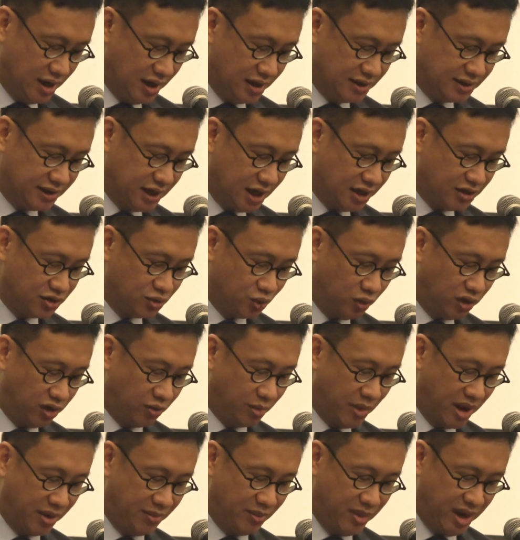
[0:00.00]
As such, one
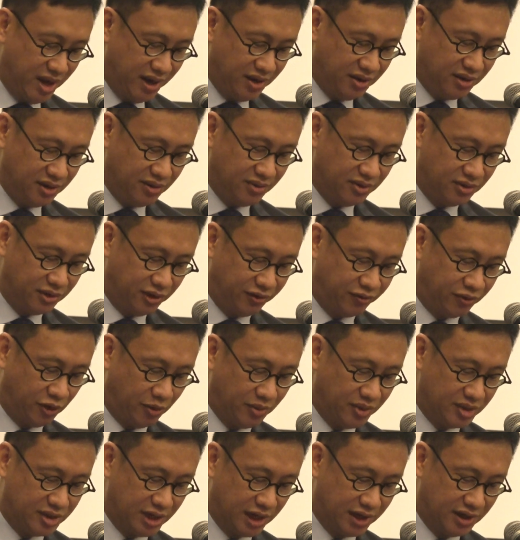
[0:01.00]
of my main
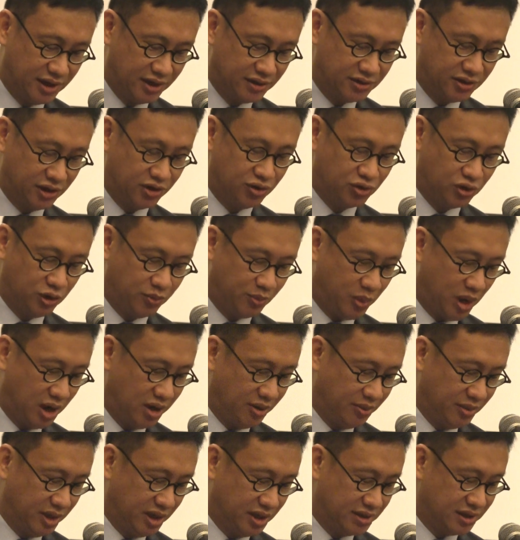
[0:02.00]
reform agendas is to ensure
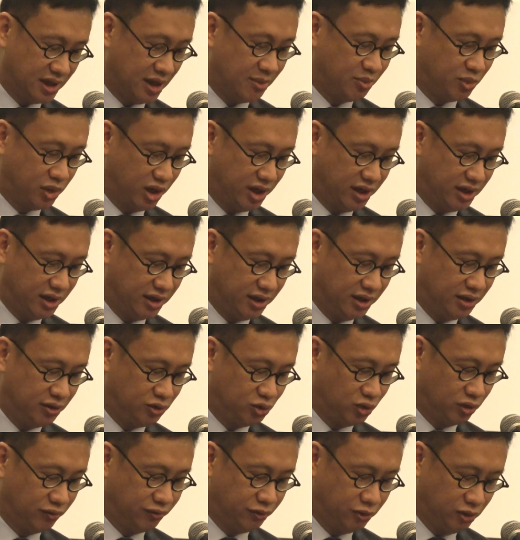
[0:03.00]
Parliament is upgraded
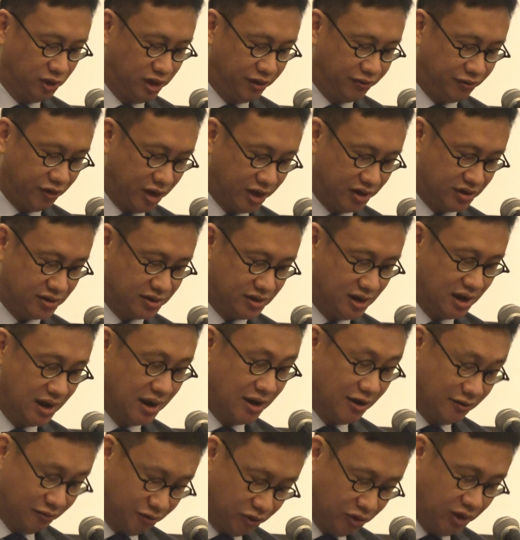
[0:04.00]
into a fully
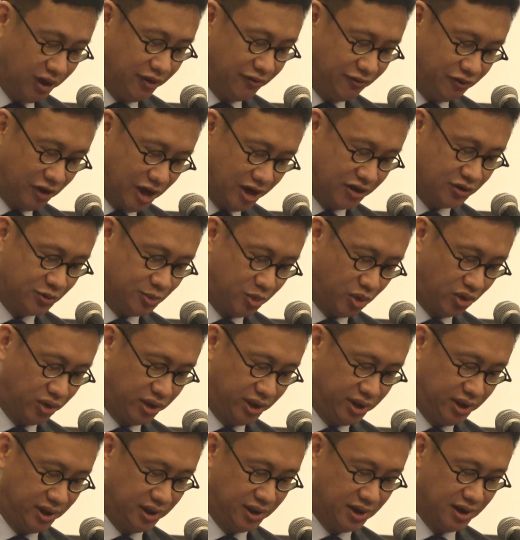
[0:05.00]
fledged
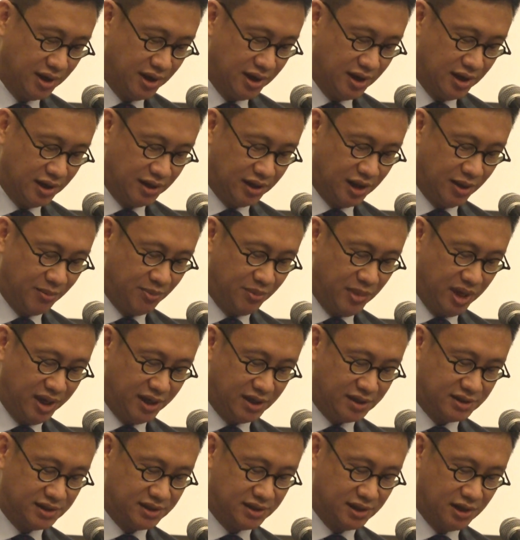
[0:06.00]
body that
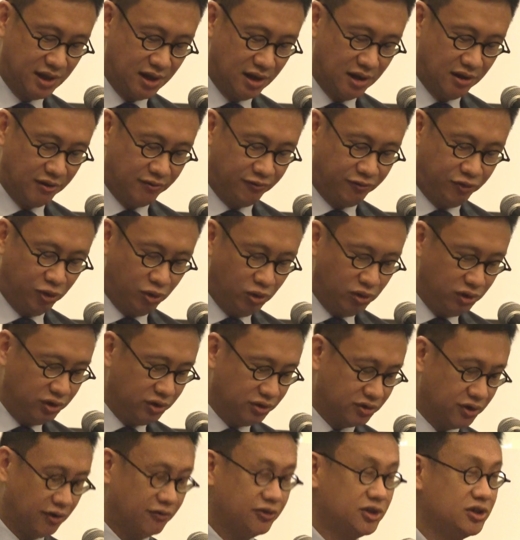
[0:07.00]
makes full
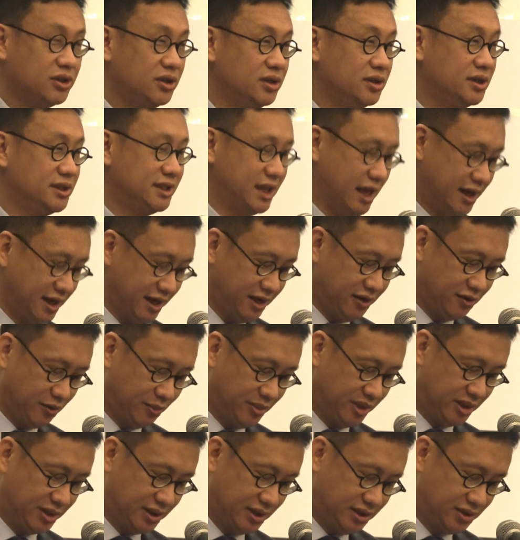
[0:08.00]
use of standing
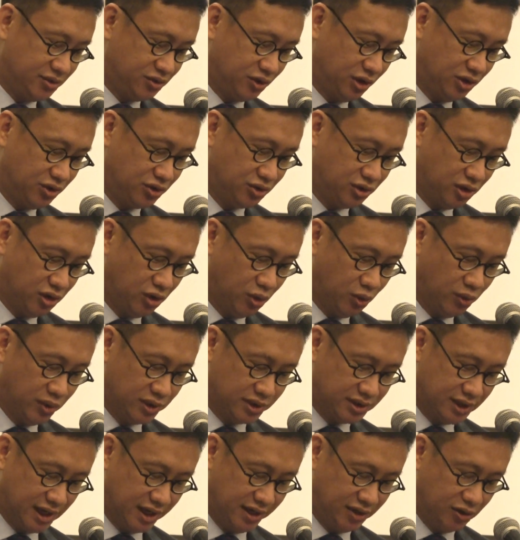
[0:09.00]
committees to ensure
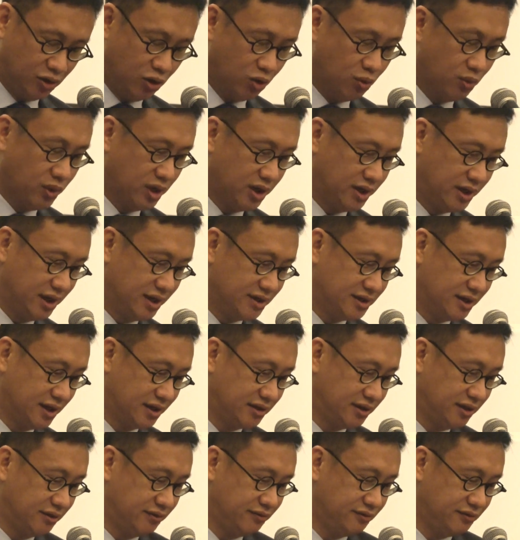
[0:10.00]
oversight over the
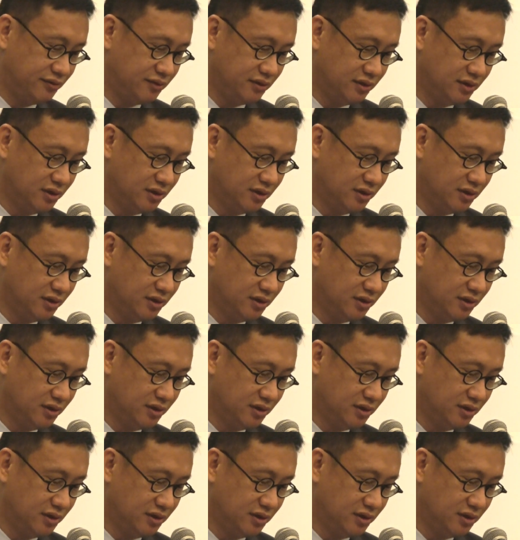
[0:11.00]
executive.